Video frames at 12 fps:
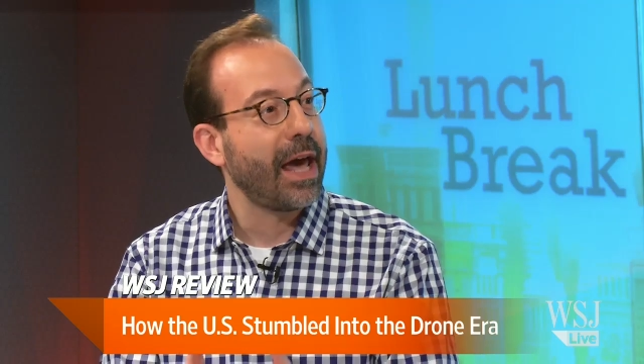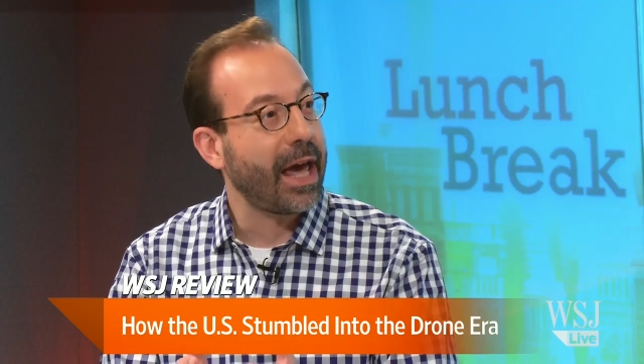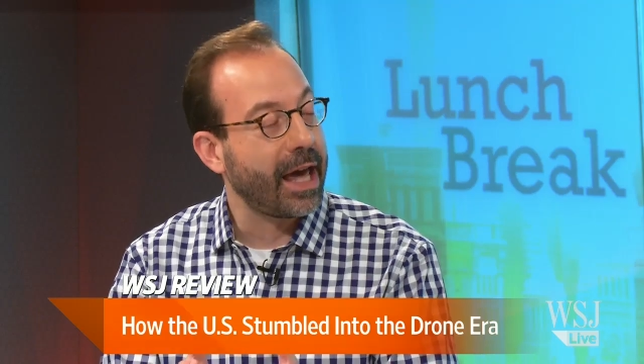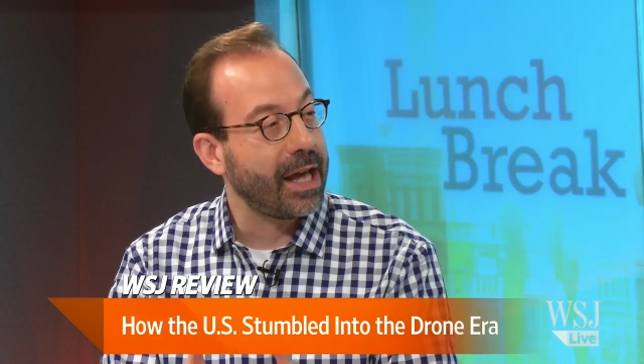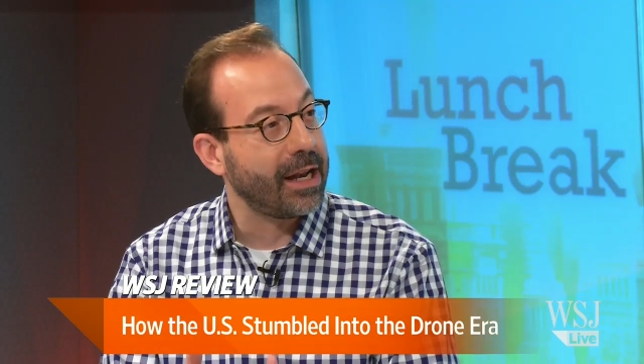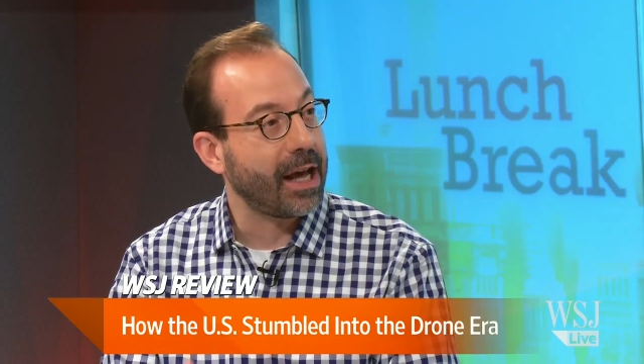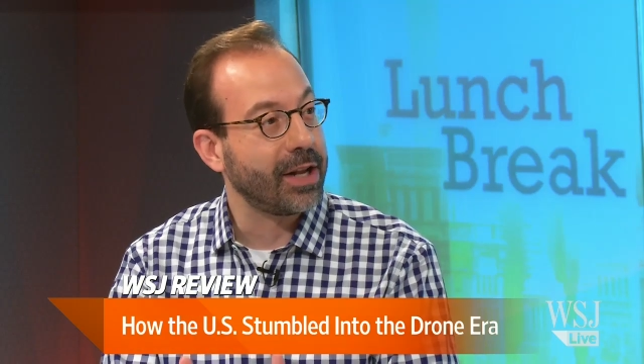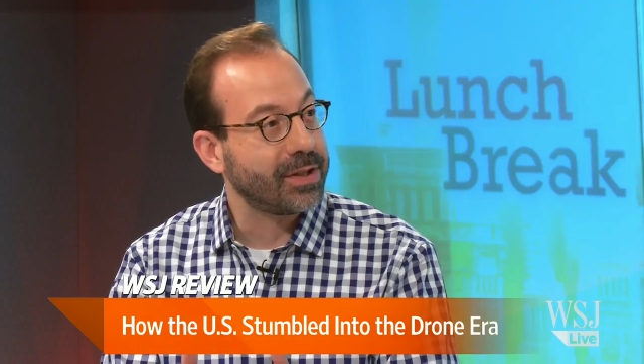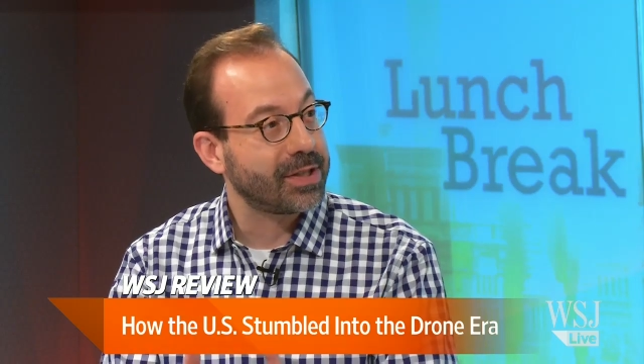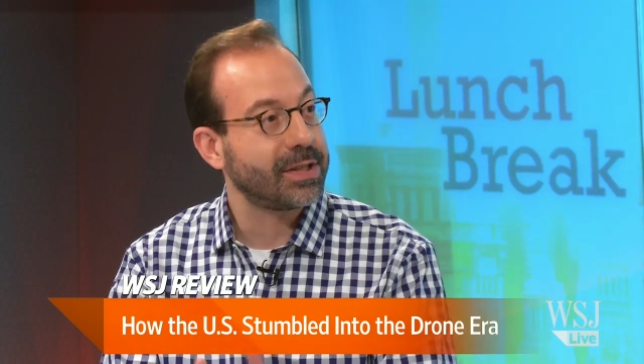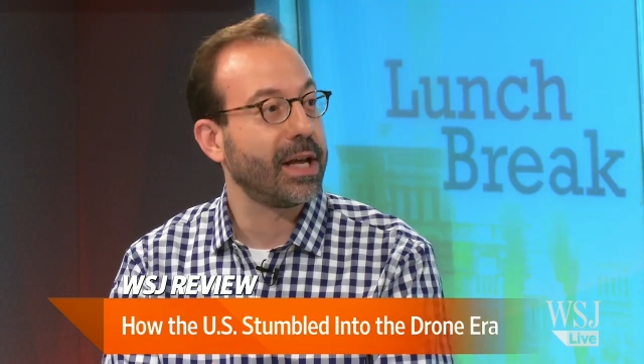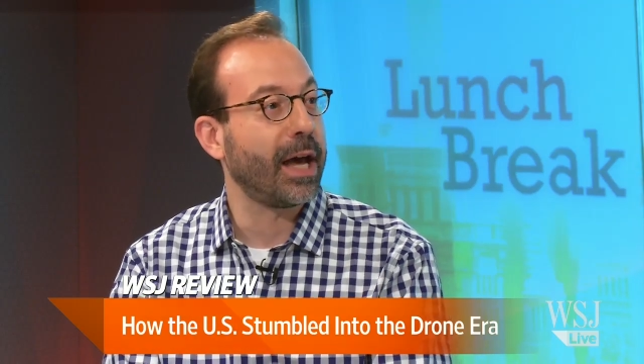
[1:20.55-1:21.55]
And
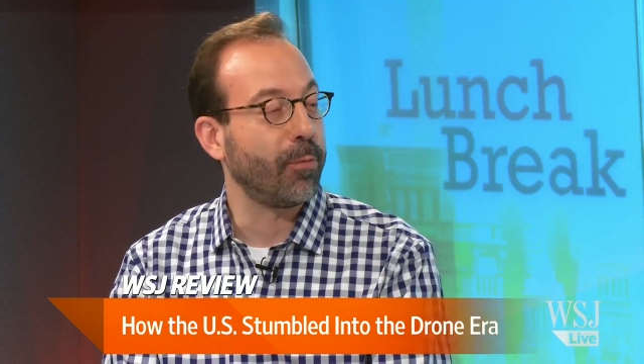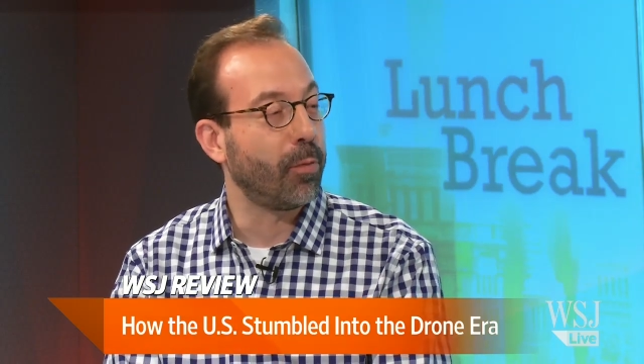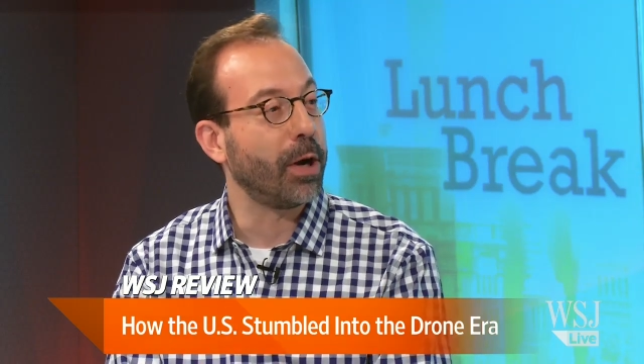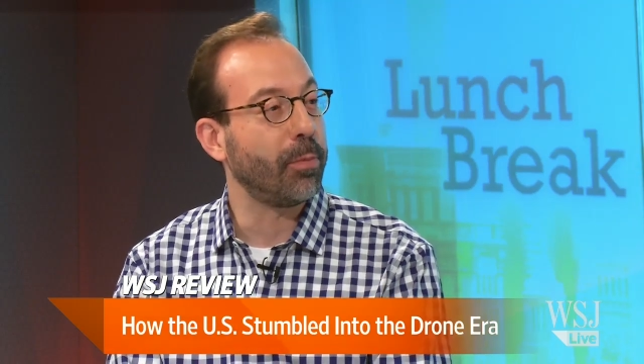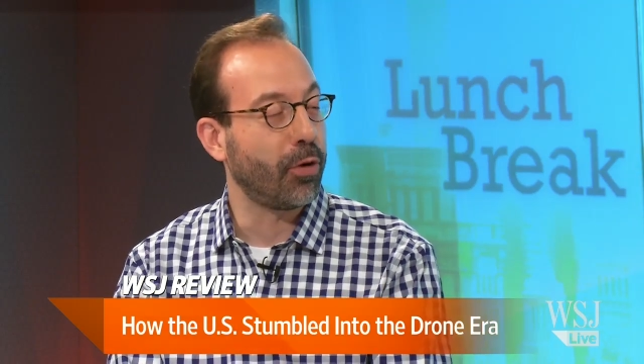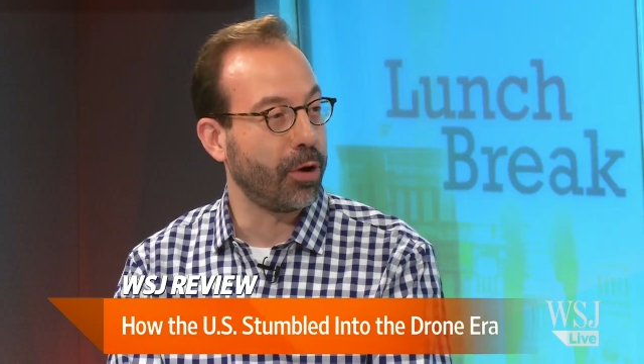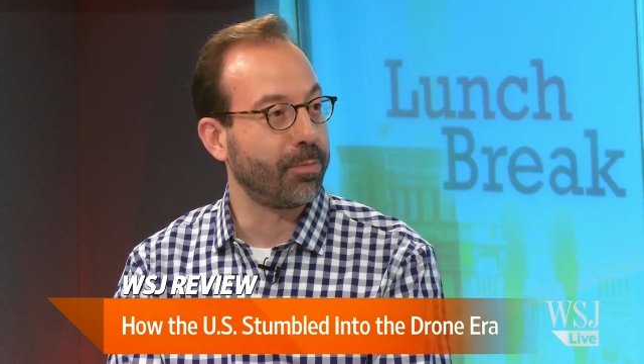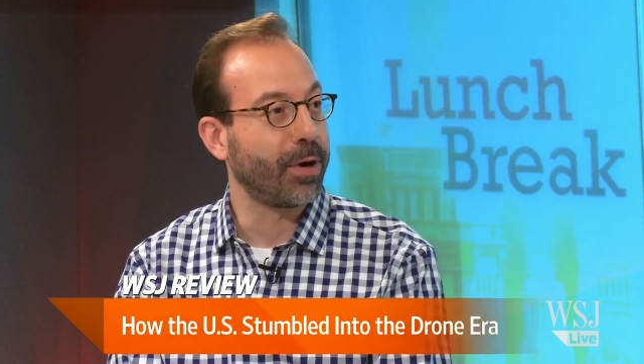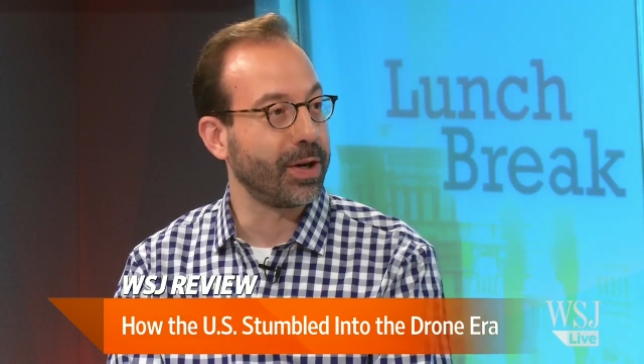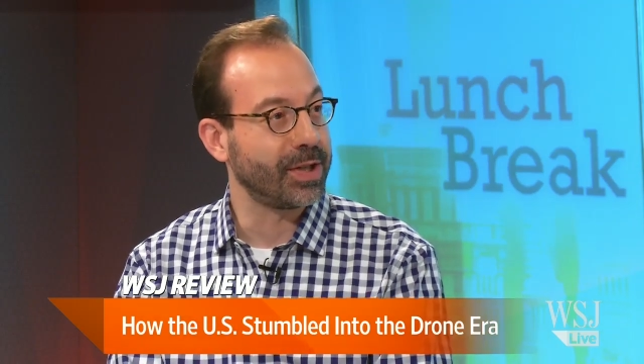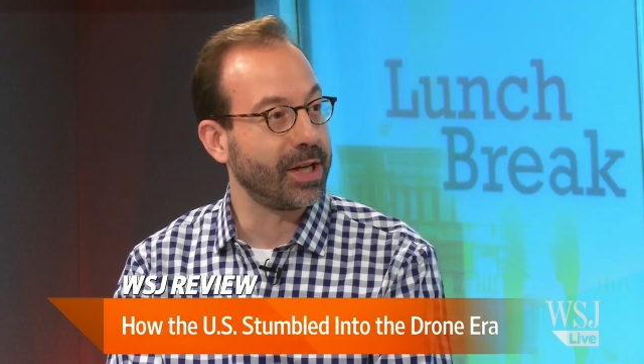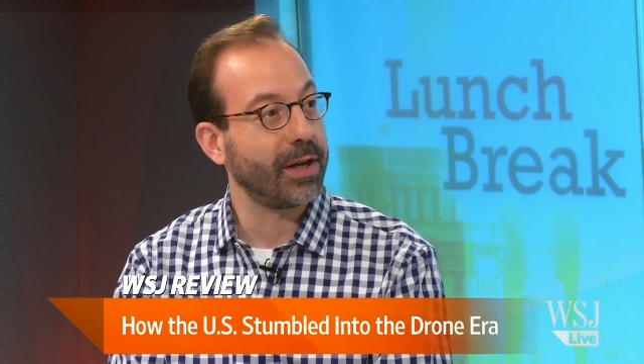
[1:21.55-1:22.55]
at one point,
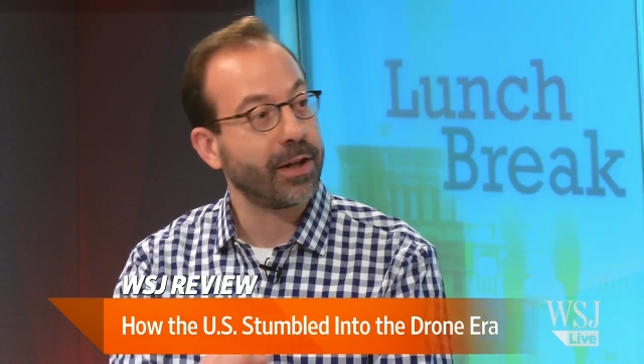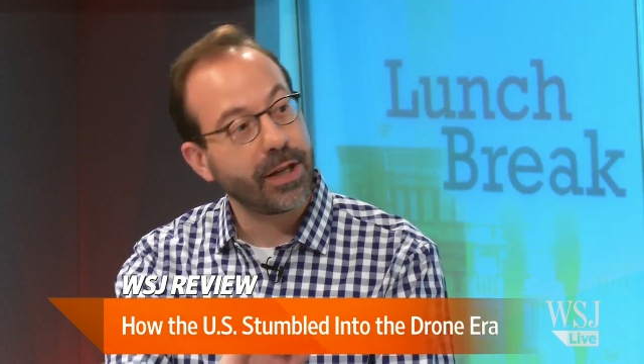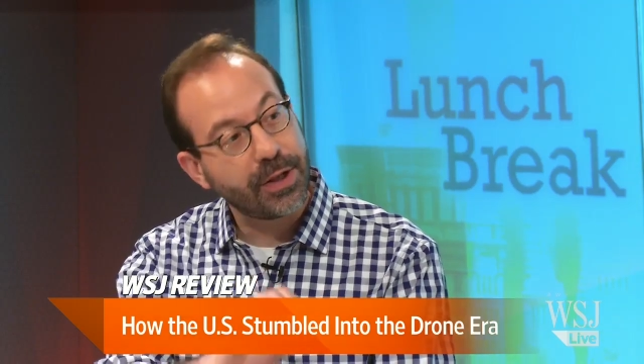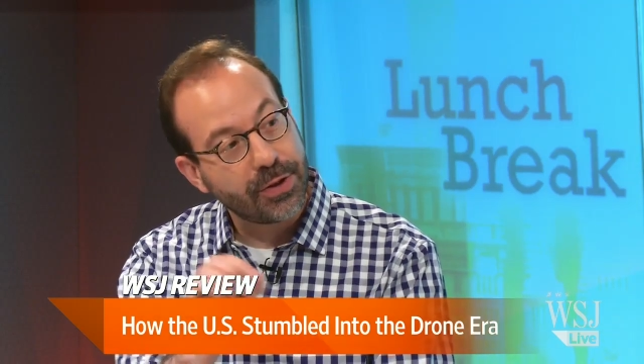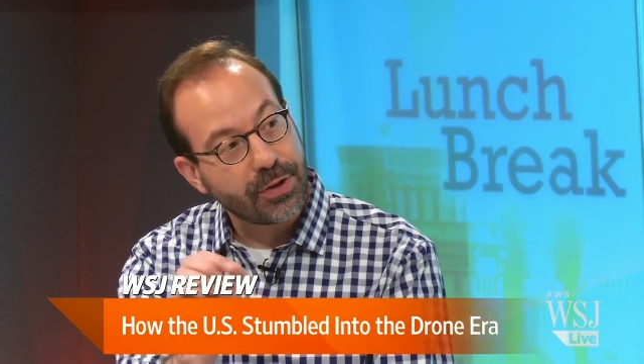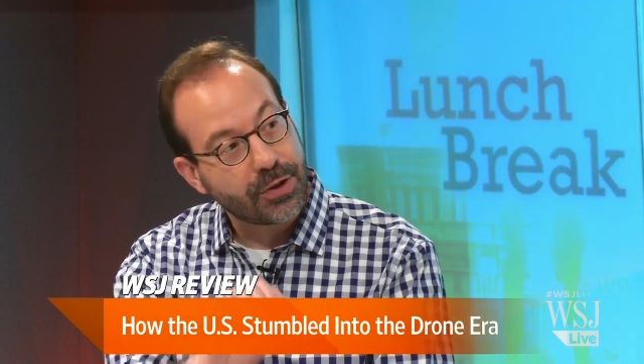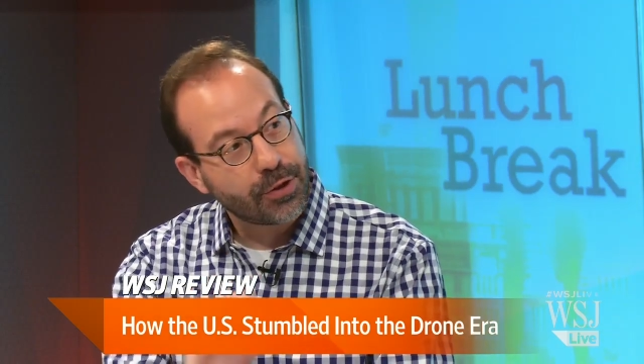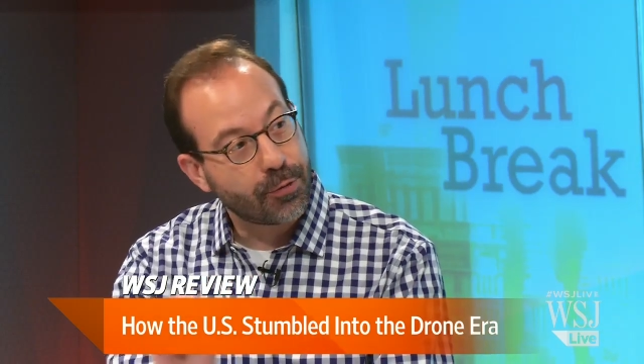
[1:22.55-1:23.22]
President Clinton